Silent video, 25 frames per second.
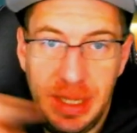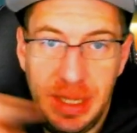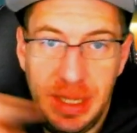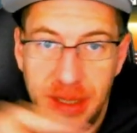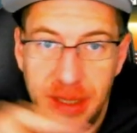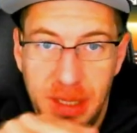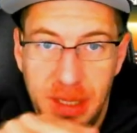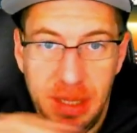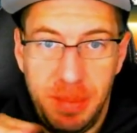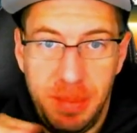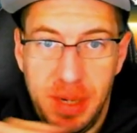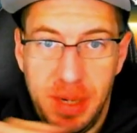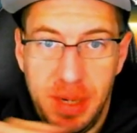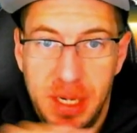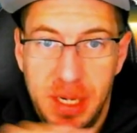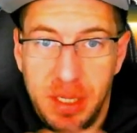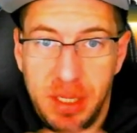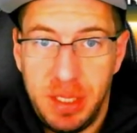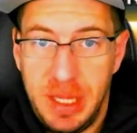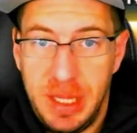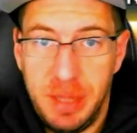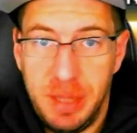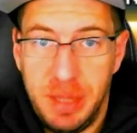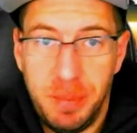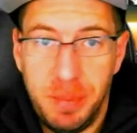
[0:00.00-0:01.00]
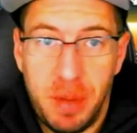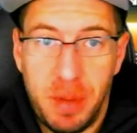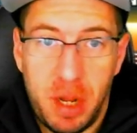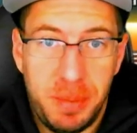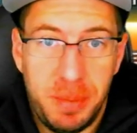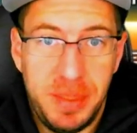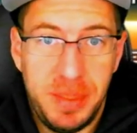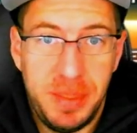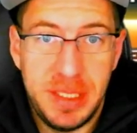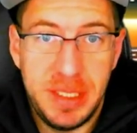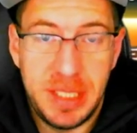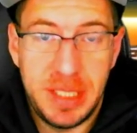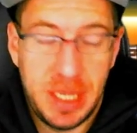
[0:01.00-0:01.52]
the middle, and the
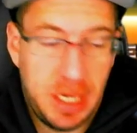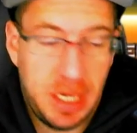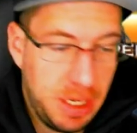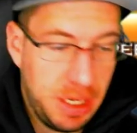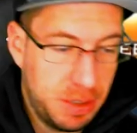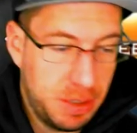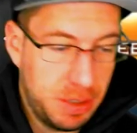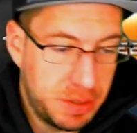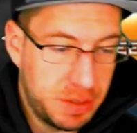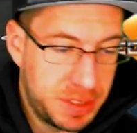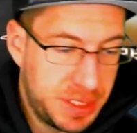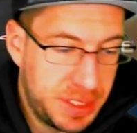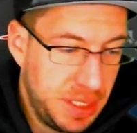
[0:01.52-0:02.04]
bottom is their house.